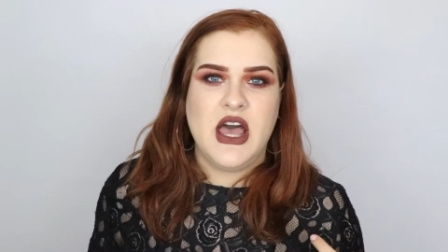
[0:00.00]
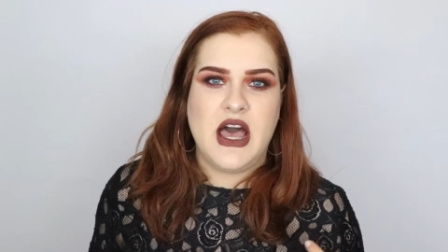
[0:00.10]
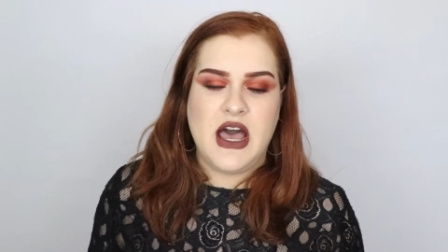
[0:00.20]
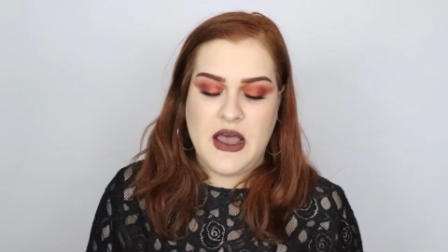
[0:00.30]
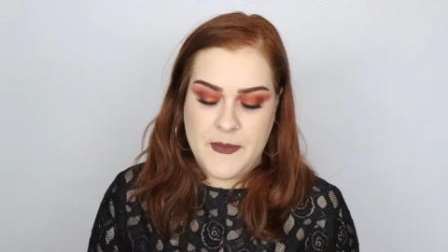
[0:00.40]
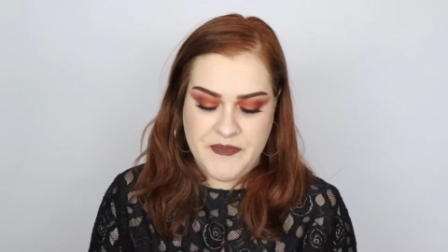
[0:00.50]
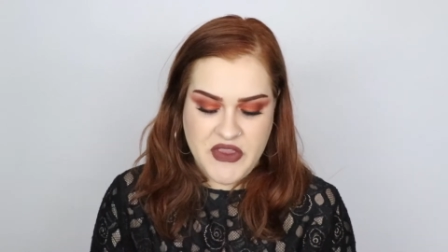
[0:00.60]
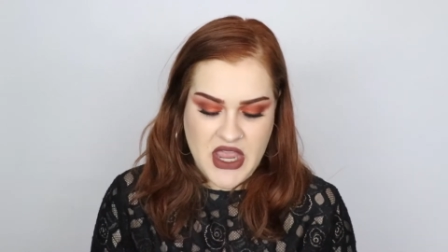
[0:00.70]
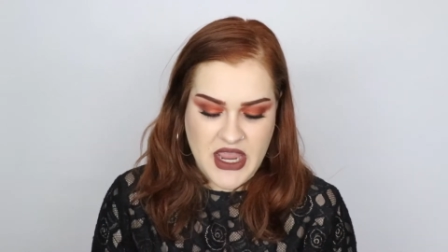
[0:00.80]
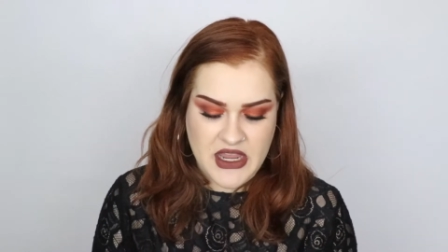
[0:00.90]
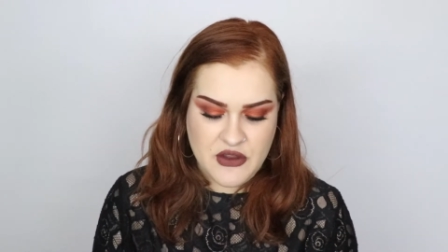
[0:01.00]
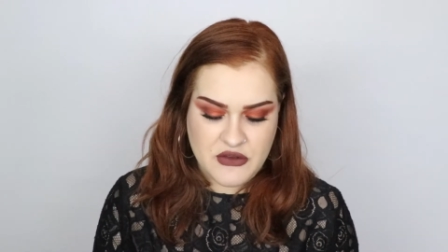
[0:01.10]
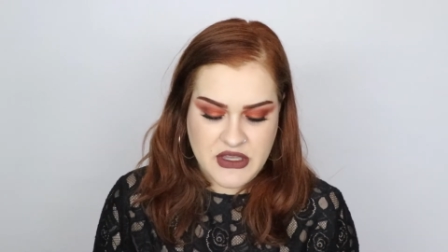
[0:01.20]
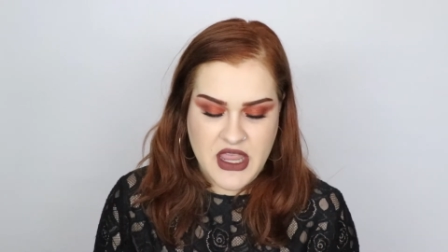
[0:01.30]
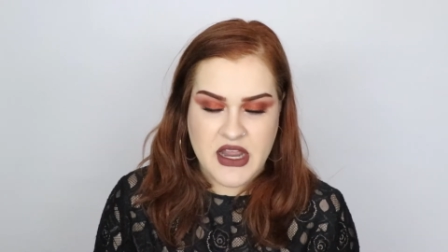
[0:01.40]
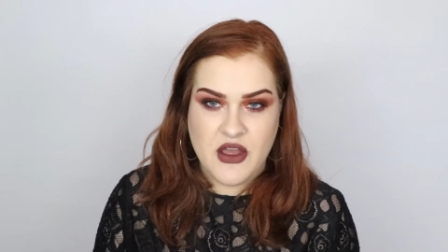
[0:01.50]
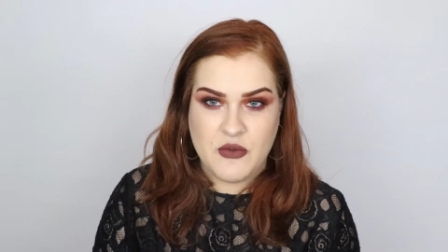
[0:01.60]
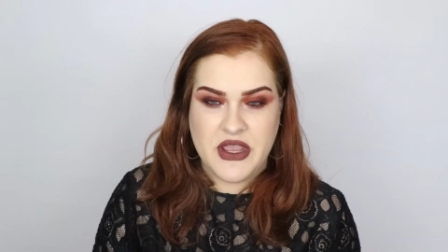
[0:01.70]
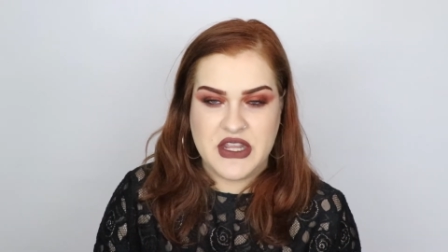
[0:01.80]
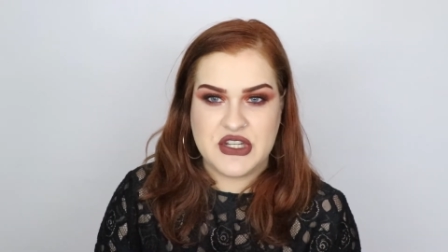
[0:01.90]
Um, I cannot
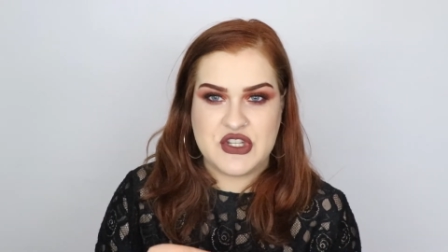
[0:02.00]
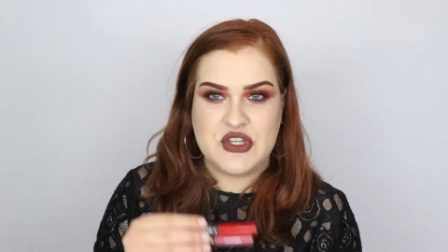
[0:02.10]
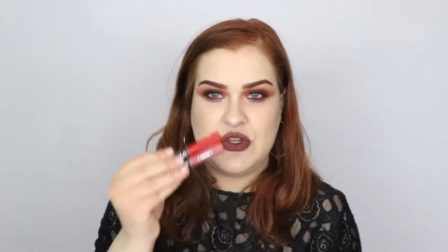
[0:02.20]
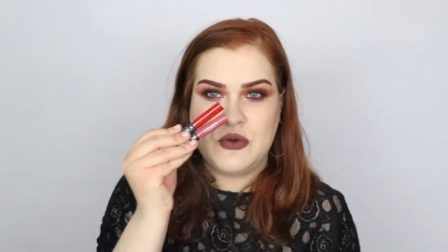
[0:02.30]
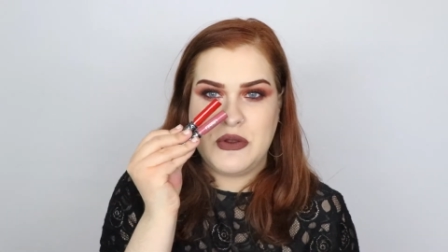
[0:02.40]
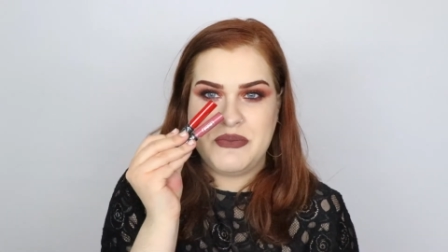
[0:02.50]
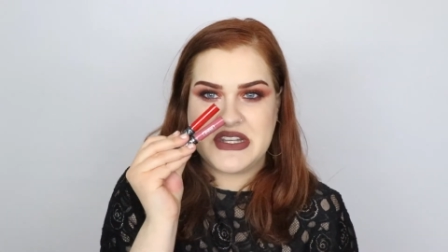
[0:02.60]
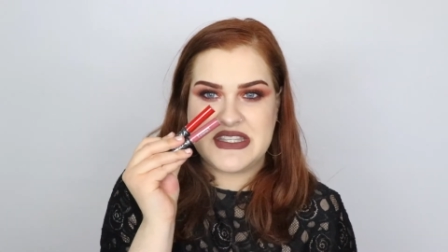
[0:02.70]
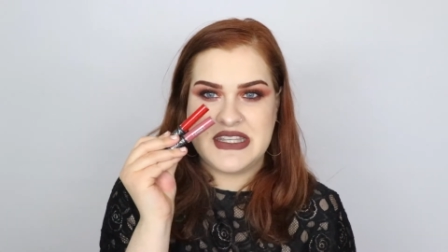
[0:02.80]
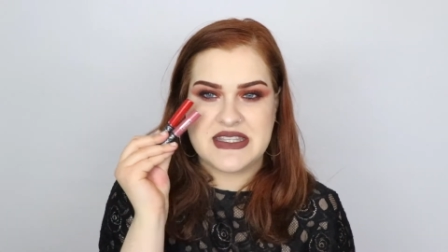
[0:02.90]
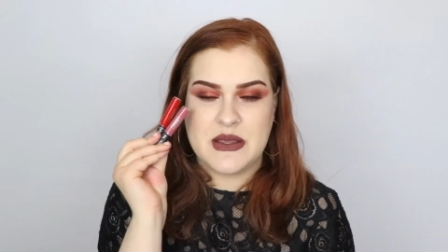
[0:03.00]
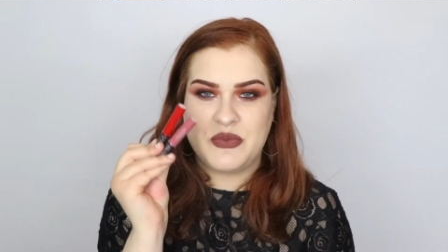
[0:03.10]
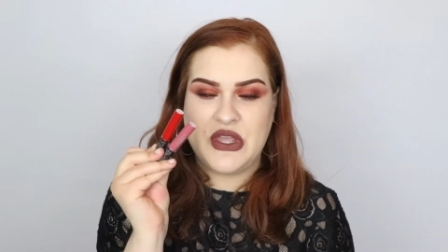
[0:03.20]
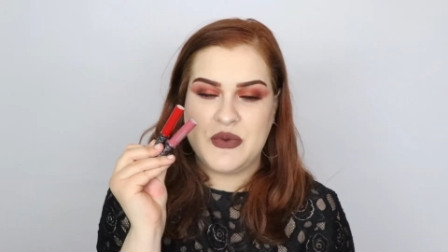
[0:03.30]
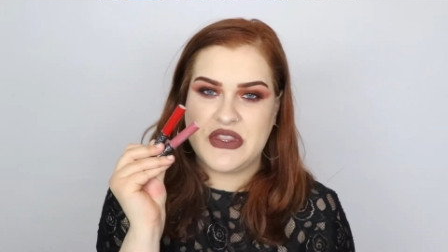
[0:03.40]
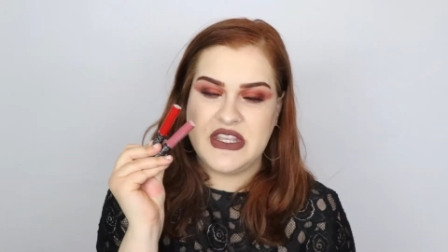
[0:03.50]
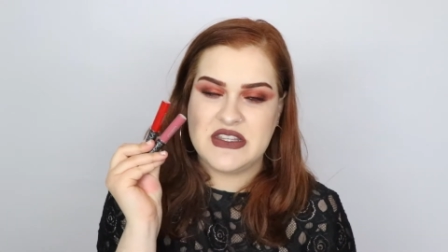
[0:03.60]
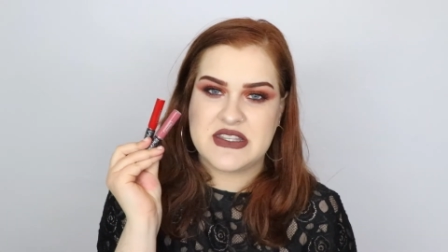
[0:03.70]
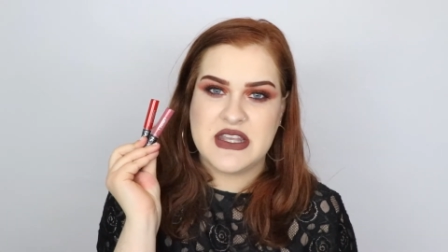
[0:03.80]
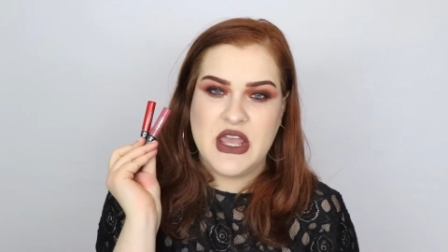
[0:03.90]
wait to mix these and play with
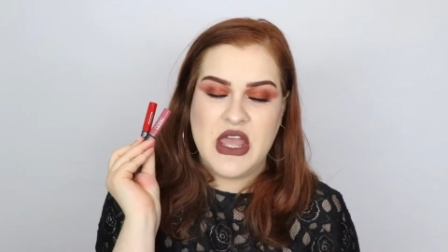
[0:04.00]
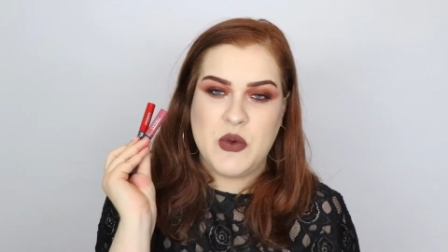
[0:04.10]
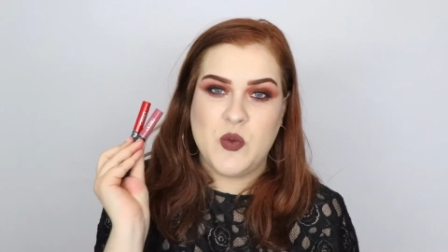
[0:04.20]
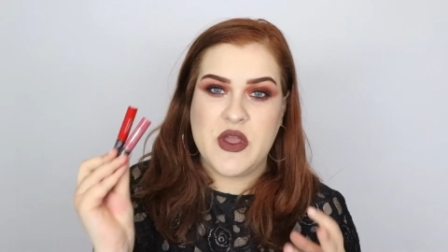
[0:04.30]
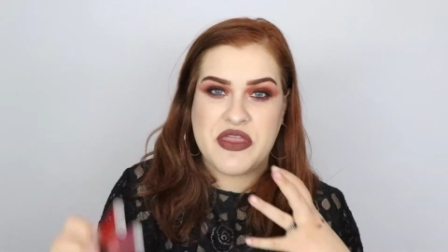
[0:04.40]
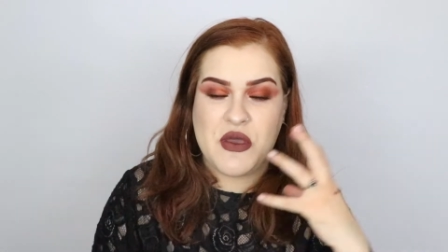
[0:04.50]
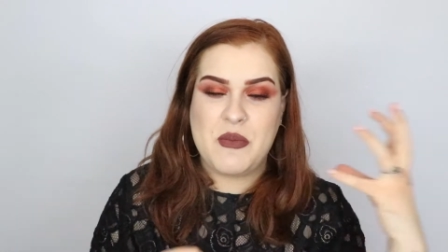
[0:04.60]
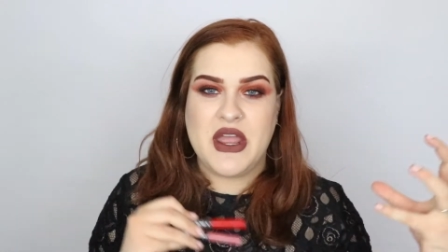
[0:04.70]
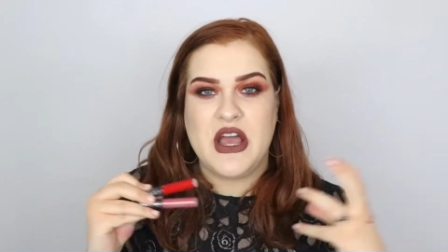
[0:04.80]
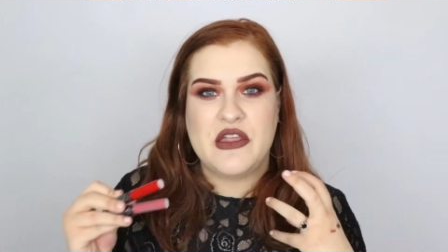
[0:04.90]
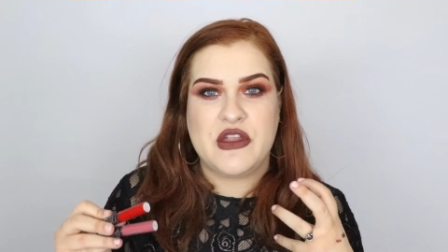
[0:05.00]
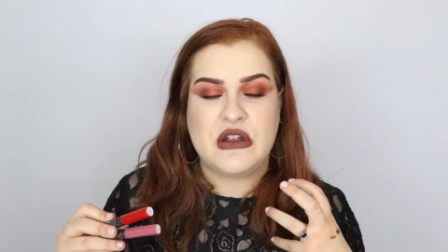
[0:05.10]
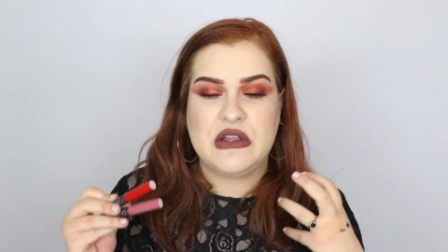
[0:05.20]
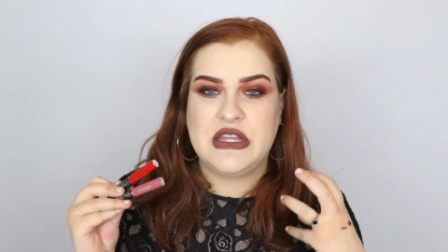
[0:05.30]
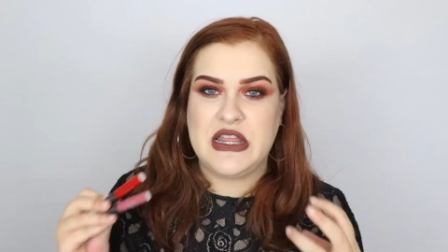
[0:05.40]
these with my other